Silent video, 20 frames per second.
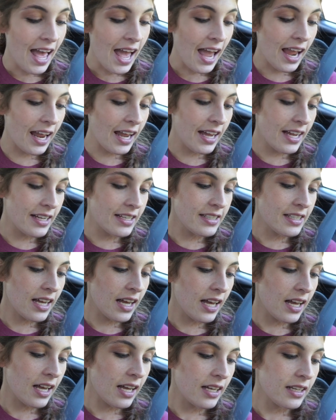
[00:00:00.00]
And
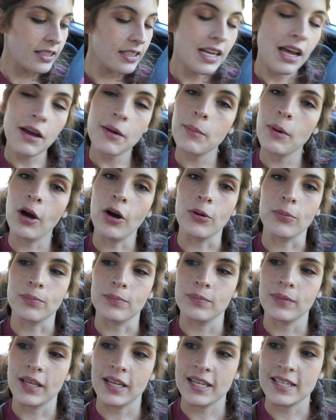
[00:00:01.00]
now I'm
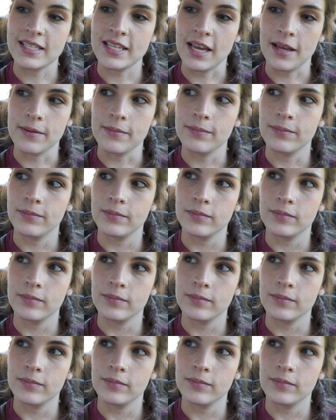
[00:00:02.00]
home, like I said.